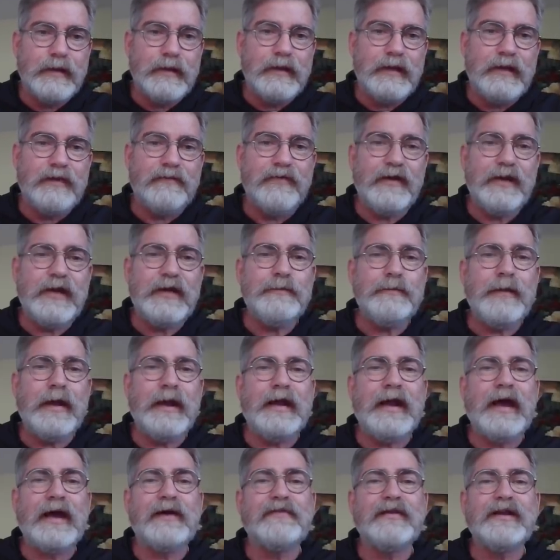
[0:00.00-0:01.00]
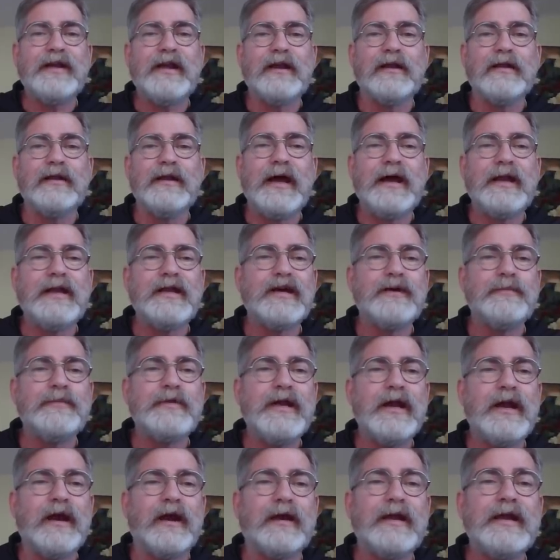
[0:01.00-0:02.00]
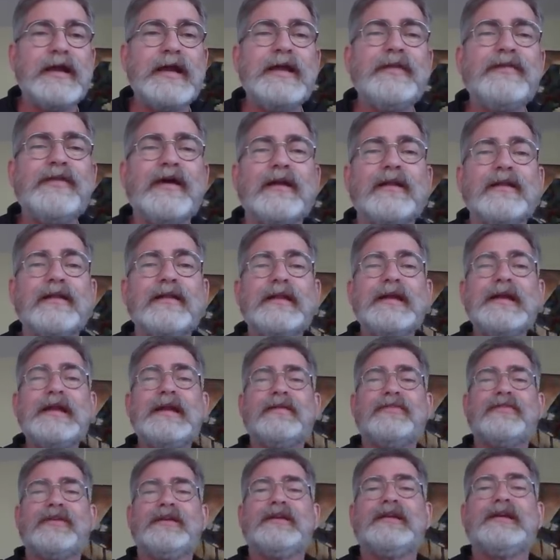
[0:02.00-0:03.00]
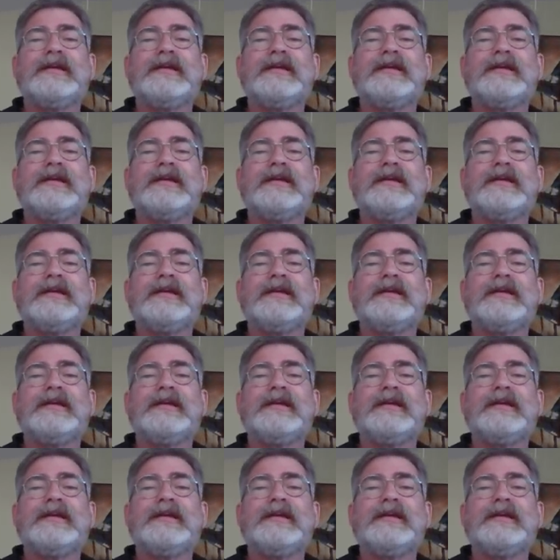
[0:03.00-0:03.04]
If any man have an ear, let him hear. He that leadeth into